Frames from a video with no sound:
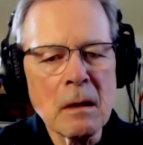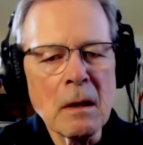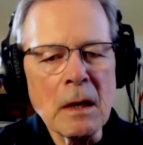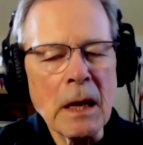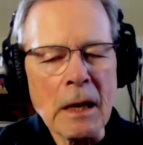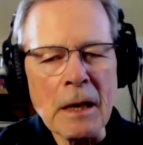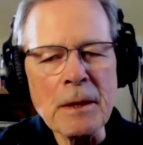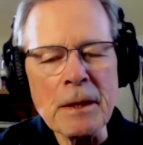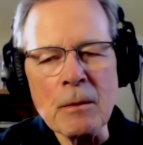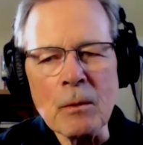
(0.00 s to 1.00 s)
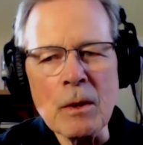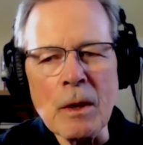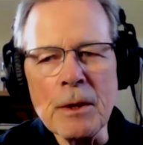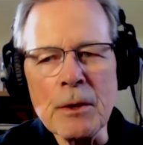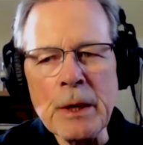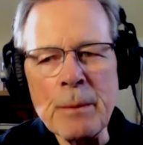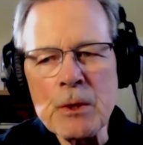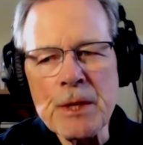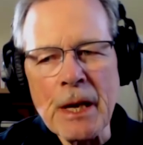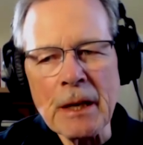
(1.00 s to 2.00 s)
Yeah, and I think the
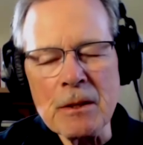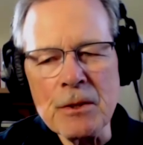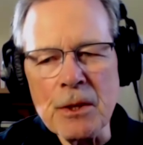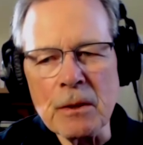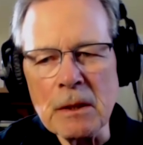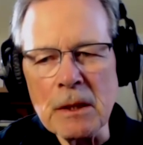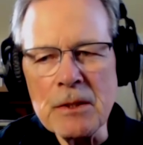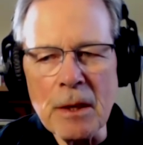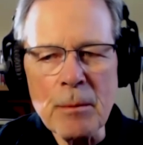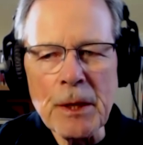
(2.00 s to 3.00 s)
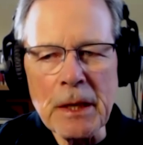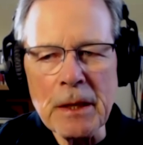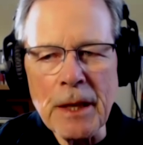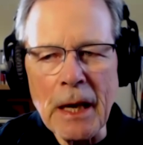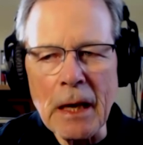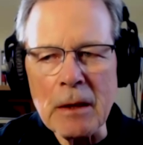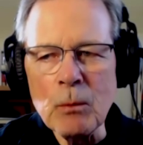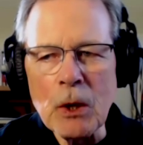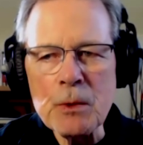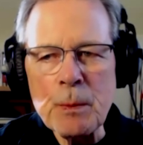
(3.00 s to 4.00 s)
Dreamers Act is certainly something that
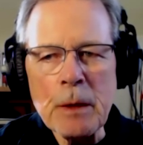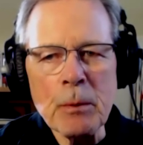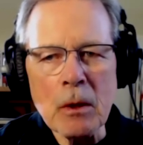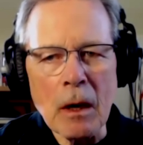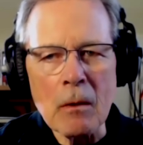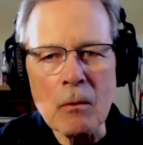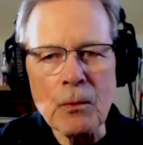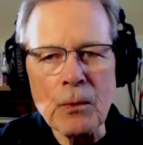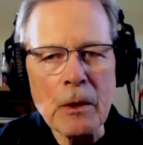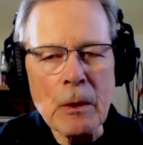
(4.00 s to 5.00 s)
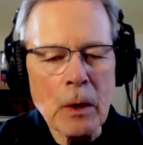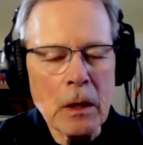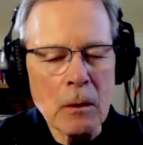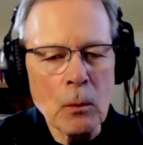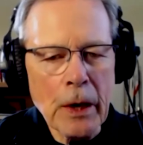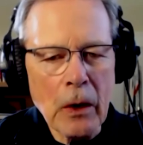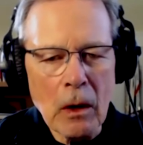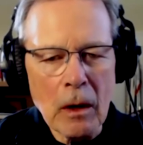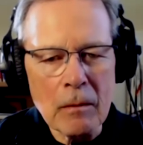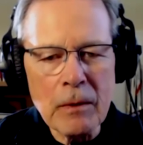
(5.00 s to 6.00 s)
most people are very well aware
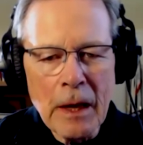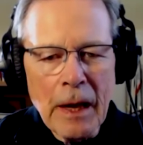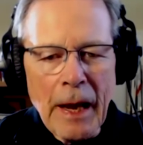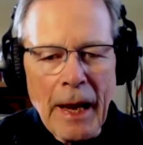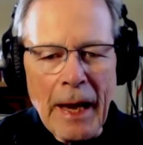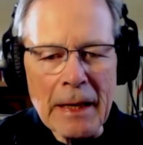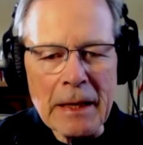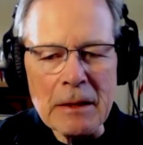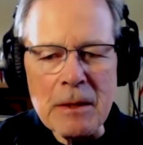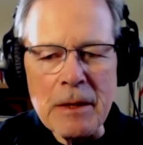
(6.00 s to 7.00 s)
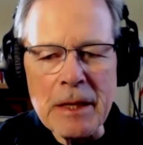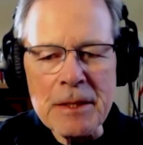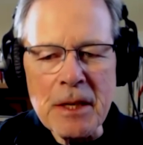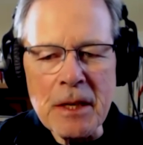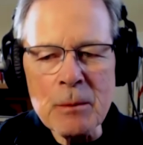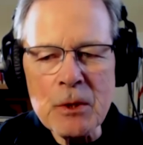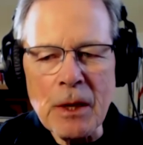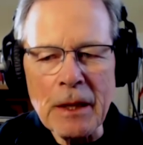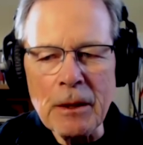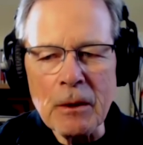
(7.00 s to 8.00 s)
of, and it it seems
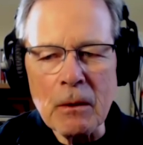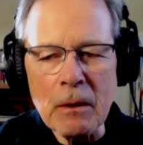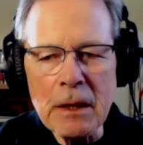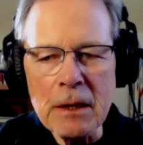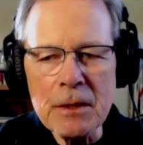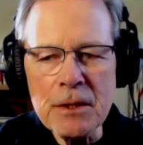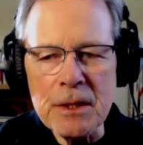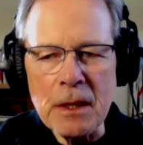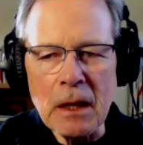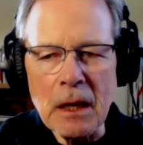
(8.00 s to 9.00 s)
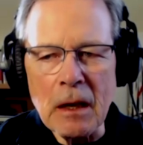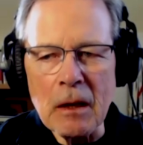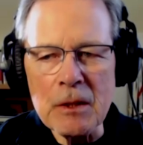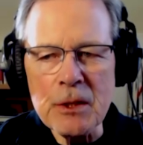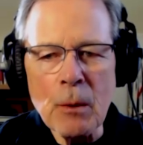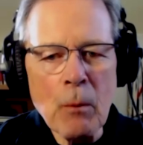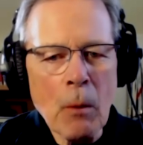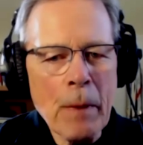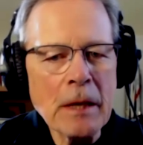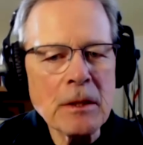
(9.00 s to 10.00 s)
like there is uh, some
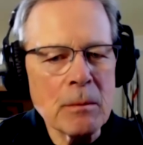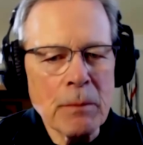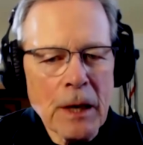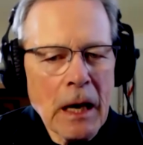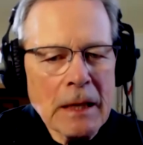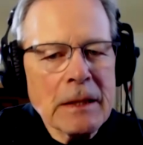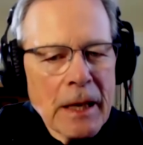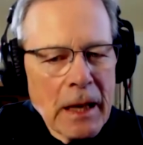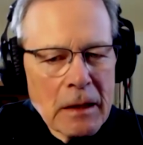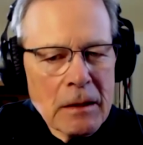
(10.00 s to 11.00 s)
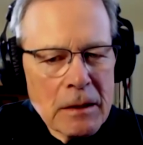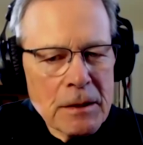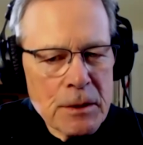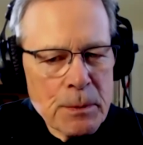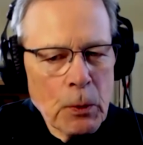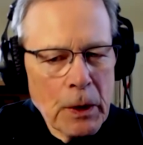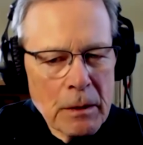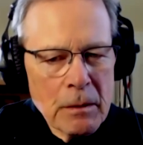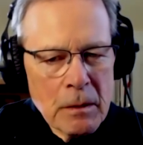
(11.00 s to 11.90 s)
momentum behind that at this point